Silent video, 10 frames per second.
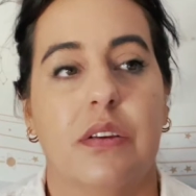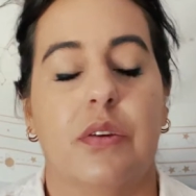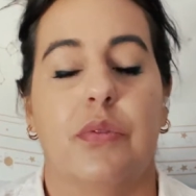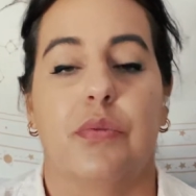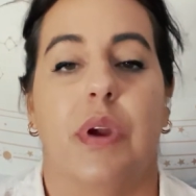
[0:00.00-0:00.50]

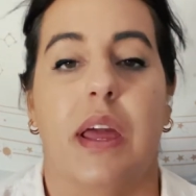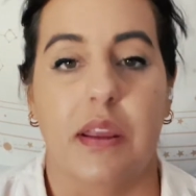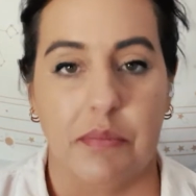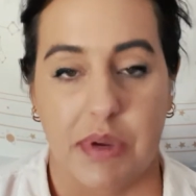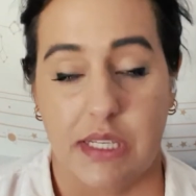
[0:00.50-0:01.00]
ran
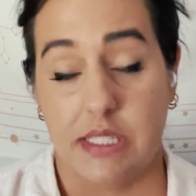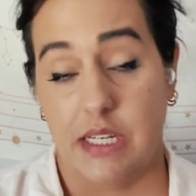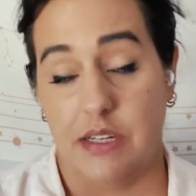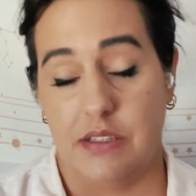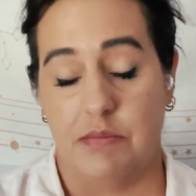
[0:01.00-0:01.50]
up my
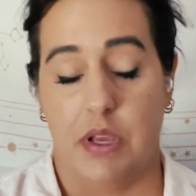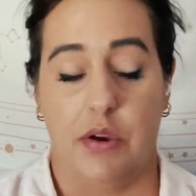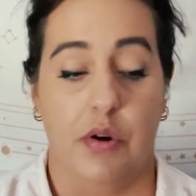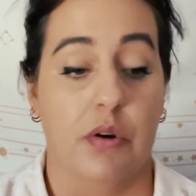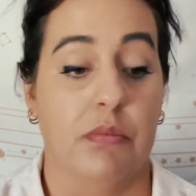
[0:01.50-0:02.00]
stairs in my
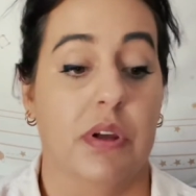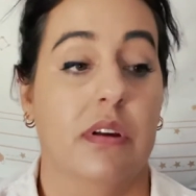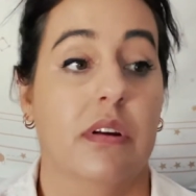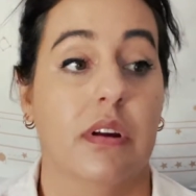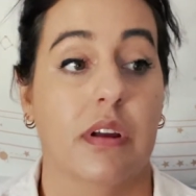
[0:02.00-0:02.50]
home.
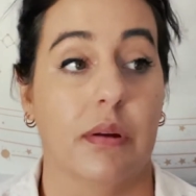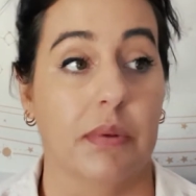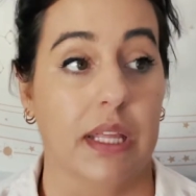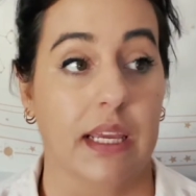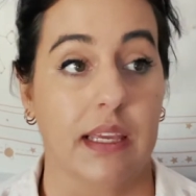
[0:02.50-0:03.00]
I'm
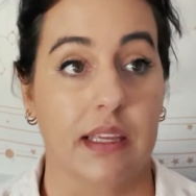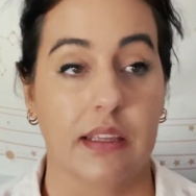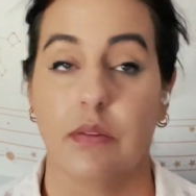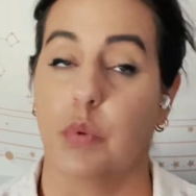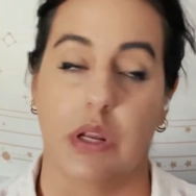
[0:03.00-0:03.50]
like,
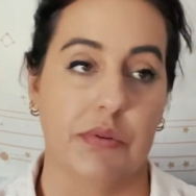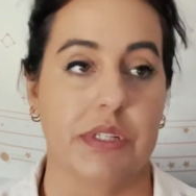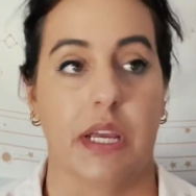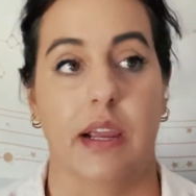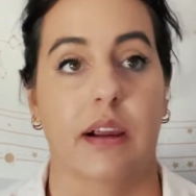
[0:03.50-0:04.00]
when I
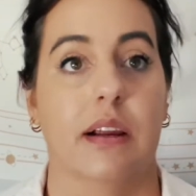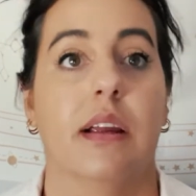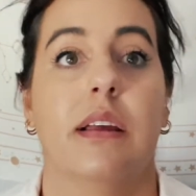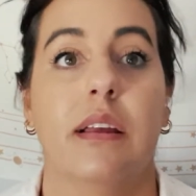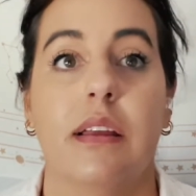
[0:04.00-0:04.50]
retire,
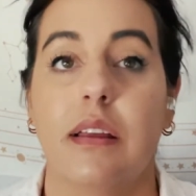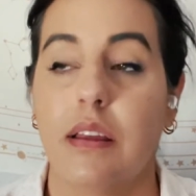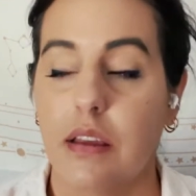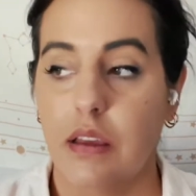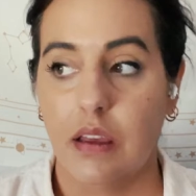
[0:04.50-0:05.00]

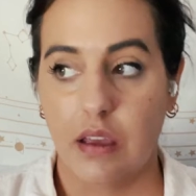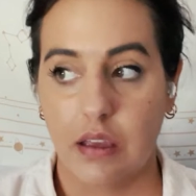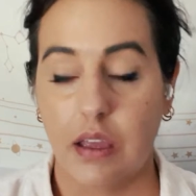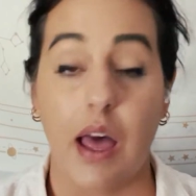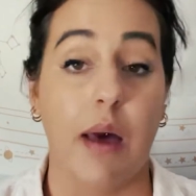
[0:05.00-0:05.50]

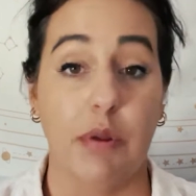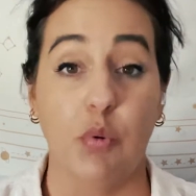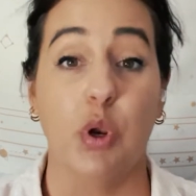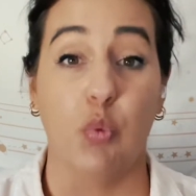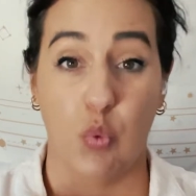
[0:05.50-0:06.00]
I'm gonna
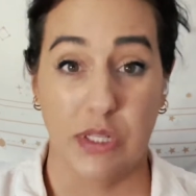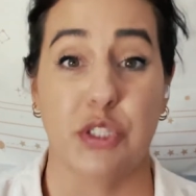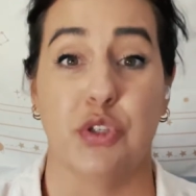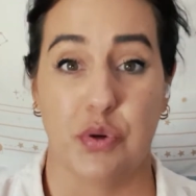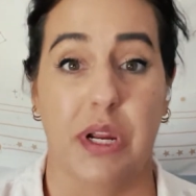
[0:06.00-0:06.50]
want a
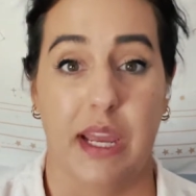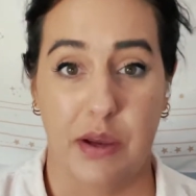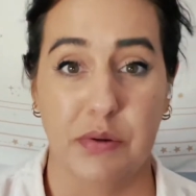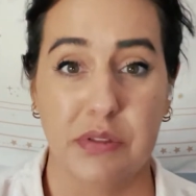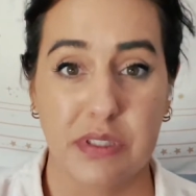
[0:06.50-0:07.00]
one-story
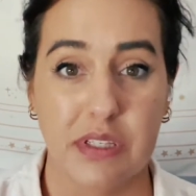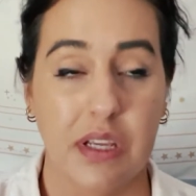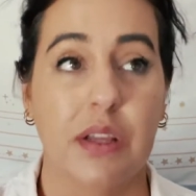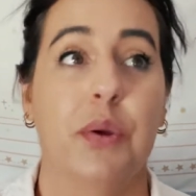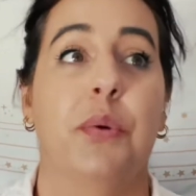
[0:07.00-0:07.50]
house
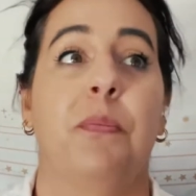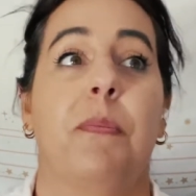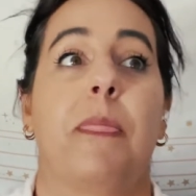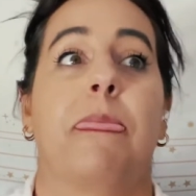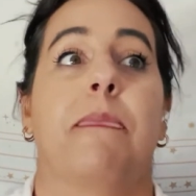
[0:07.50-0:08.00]

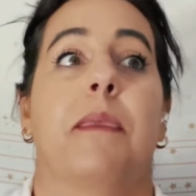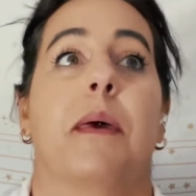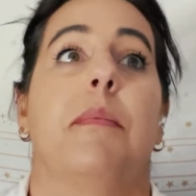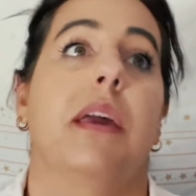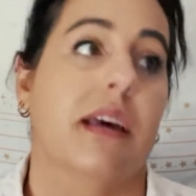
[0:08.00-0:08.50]

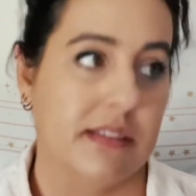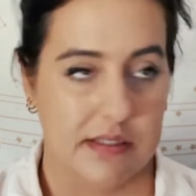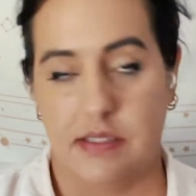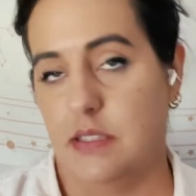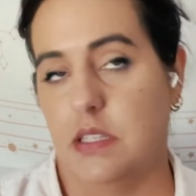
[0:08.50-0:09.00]
because
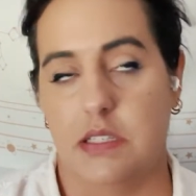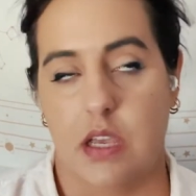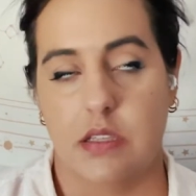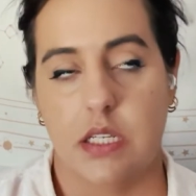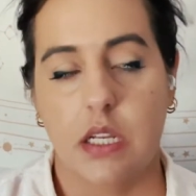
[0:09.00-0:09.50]
this is
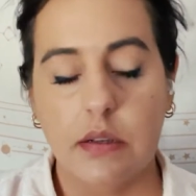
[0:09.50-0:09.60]
exhausting.